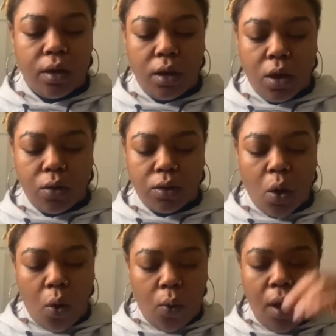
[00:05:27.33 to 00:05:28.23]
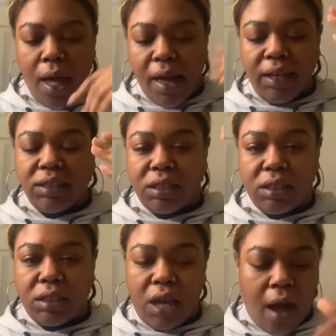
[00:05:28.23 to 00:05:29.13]
So it's
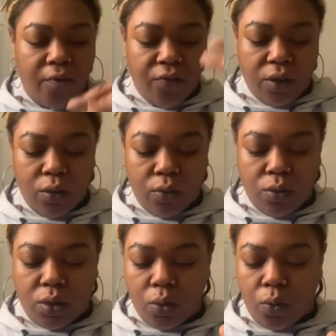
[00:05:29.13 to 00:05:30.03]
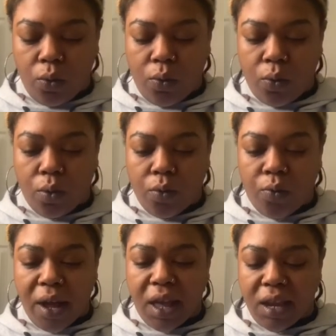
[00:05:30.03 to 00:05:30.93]
time for you to
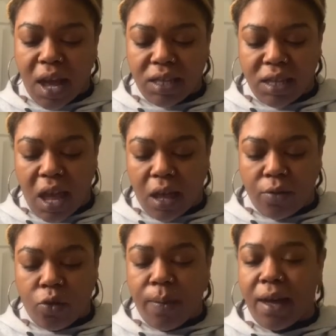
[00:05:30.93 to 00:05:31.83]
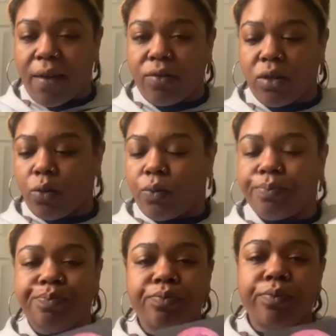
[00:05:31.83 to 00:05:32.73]
recognize that you may have to
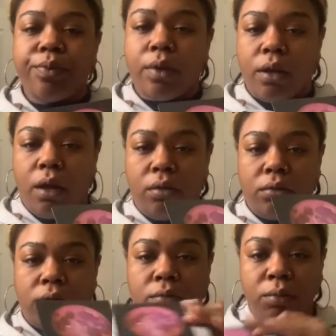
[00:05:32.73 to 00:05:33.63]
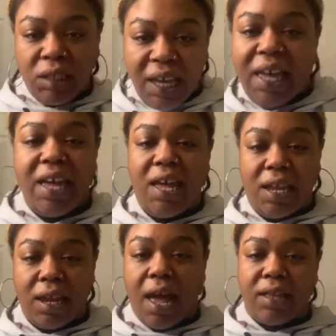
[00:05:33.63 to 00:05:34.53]
get in
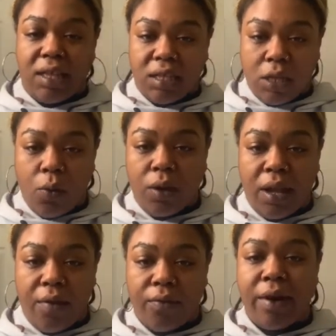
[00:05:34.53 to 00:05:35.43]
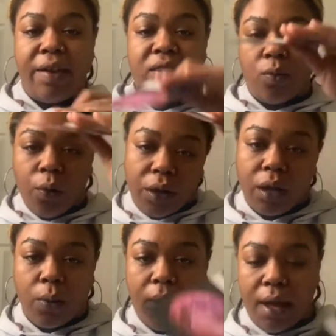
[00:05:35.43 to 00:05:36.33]
at this lower level and then work your
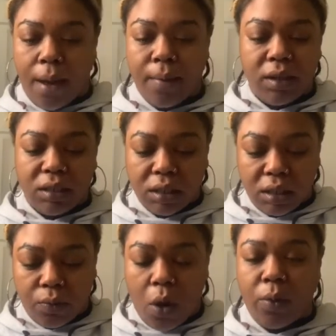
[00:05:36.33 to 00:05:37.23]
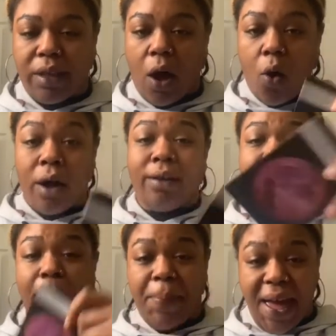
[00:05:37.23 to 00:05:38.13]
way up, and there's nothing wrong with that. Or
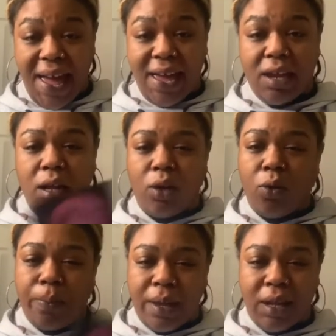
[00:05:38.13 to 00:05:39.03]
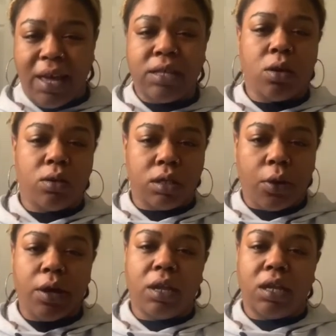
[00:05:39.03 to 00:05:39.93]
get paid a little bit less on
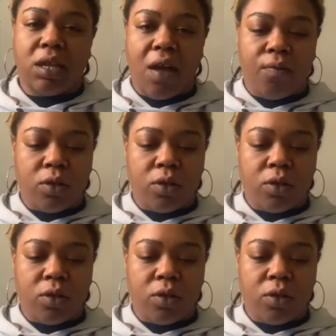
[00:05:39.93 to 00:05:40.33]
certain endeavors.